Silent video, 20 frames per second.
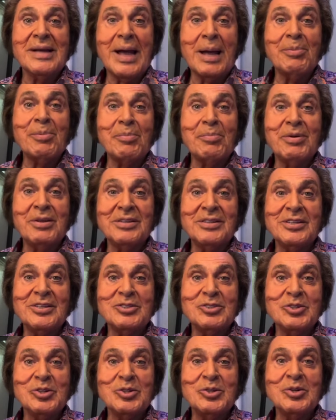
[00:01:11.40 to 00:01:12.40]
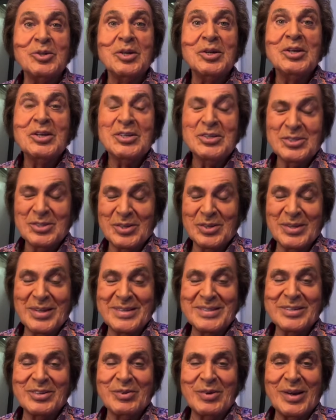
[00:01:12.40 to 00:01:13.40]
happy birthday to you. So
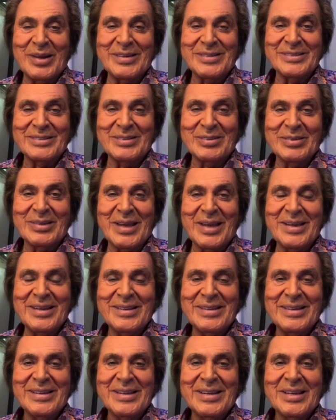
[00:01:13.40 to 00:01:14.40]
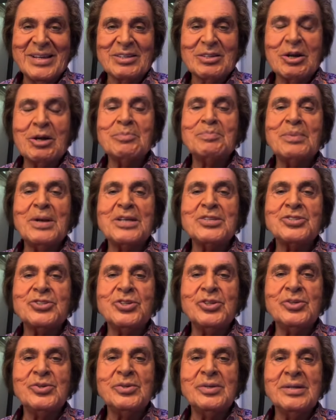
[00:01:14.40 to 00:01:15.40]
that's great, okay? God bless
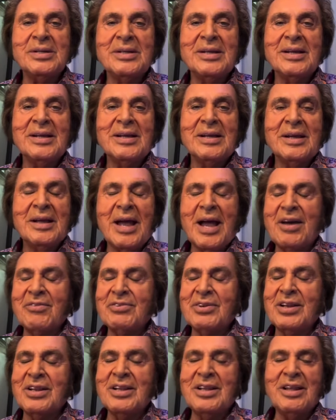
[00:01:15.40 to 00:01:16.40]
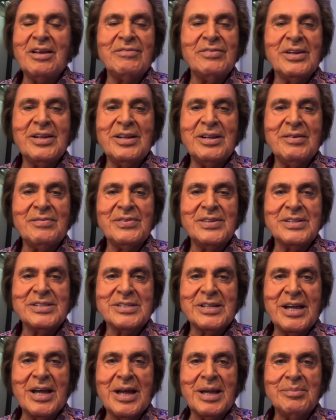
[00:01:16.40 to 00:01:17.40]
you. Have a lovely, lovely
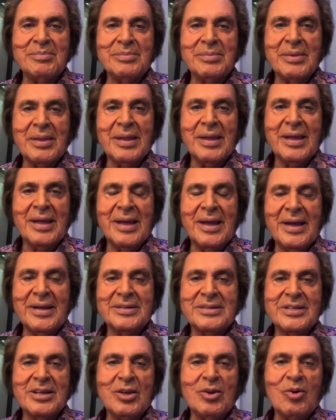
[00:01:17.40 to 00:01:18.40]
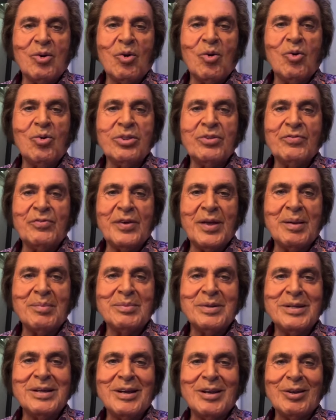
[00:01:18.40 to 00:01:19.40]
time, and tell all the
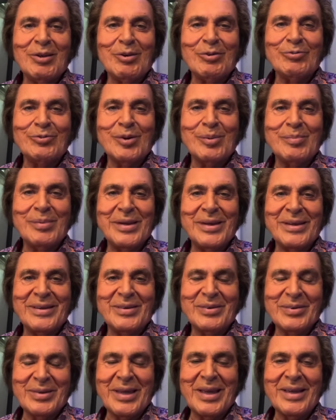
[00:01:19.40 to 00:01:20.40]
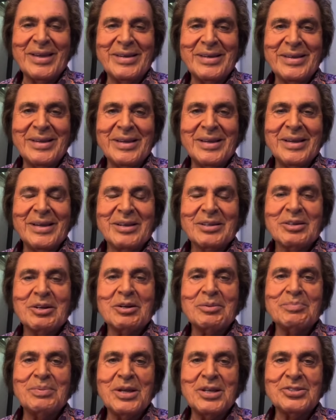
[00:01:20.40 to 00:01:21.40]
family hello from me, okay?
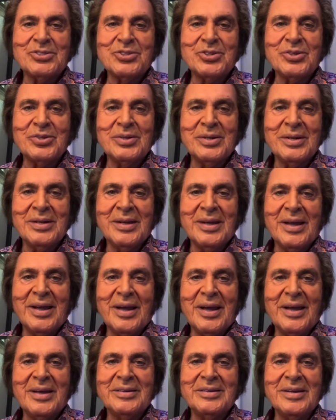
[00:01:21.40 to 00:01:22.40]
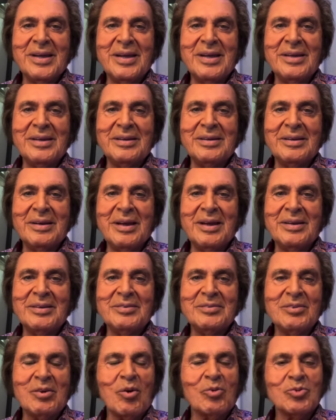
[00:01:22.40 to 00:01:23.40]
God bless you, and
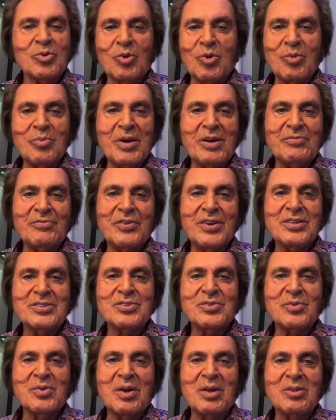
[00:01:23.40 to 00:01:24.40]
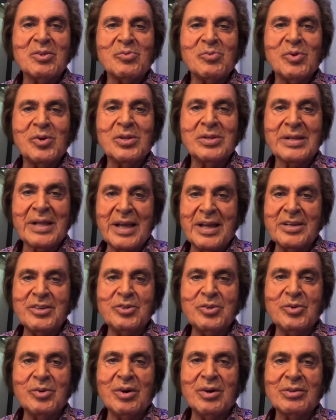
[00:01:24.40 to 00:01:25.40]
to all my friends around the world, and
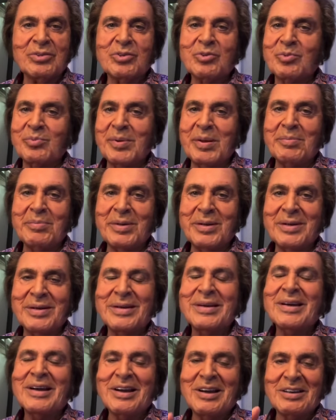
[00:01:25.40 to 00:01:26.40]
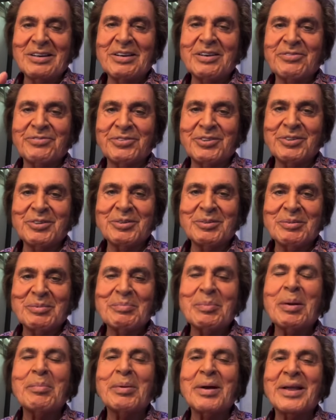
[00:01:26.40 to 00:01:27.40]
you, Arthur, remember, I love you.
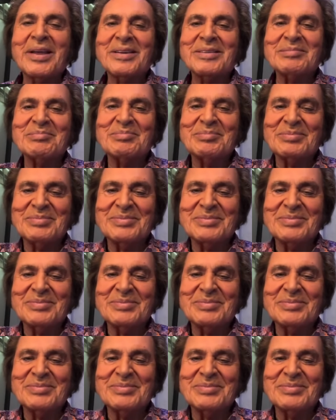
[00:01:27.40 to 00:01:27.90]
Bye-bye.